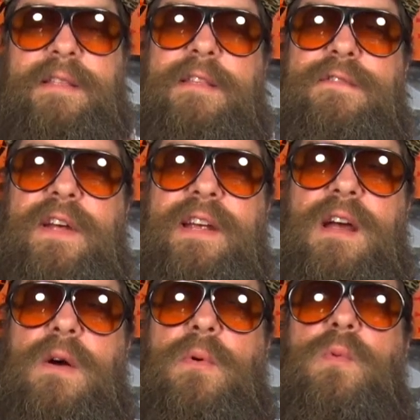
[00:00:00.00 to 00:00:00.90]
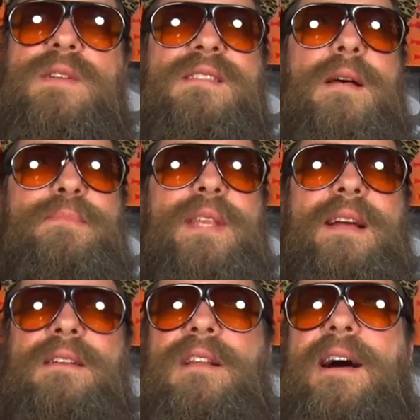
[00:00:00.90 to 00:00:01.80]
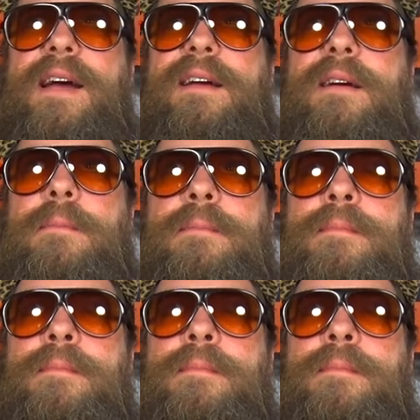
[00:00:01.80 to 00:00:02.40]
The video was something like